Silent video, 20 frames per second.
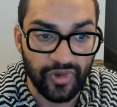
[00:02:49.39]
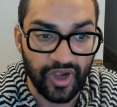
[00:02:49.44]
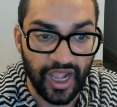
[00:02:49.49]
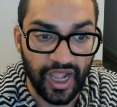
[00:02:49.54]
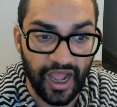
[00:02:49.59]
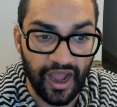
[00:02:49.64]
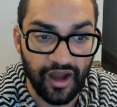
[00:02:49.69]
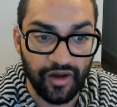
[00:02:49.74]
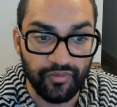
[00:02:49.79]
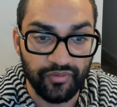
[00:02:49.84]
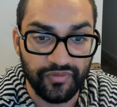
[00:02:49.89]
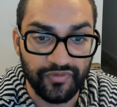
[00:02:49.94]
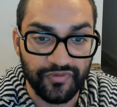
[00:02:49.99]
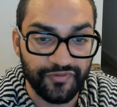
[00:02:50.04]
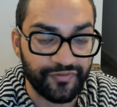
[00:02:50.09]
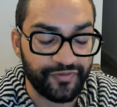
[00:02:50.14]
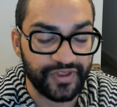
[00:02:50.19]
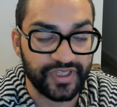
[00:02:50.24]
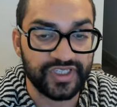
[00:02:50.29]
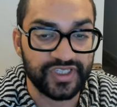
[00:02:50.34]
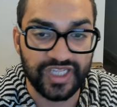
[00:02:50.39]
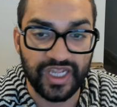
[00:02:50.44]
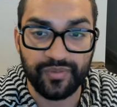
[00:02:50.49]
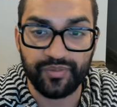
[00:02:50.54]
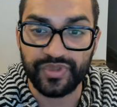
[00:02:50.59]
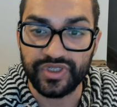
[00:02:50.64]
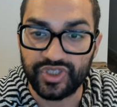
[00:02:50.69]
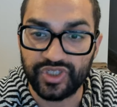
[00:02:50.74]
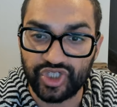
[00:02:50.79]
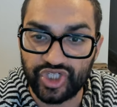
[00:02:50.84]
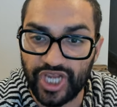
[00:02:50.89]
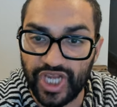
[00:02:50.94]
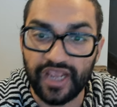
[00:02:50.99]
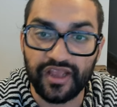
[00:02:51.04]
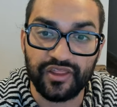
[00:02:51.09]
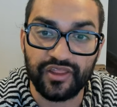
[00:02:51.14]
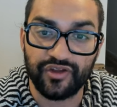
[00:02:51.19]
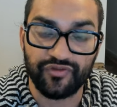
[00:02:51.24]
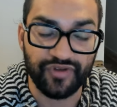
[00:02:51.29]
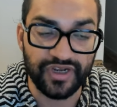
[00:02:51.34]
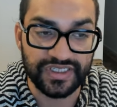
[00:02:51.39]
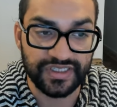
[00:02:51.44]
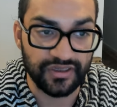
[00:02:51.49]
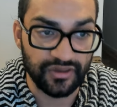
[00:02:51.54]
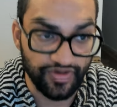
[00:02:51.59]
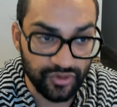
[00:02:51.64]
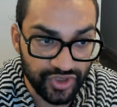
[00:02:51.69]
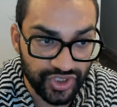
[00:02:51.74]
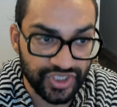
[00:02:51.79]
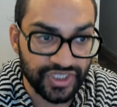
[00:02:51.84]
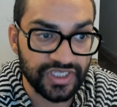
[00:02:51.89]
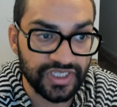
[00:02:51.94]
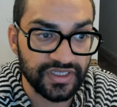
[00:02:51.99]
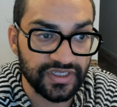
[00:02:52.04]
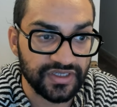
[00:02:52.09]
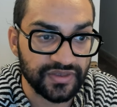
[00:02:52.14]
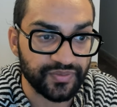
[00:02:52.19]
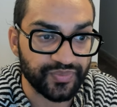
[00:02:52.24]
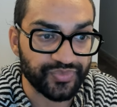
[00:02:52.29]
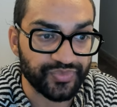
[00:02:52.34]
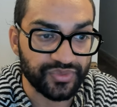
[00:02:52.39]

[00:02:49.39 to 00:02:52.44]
Um, fifth step is check the resolutions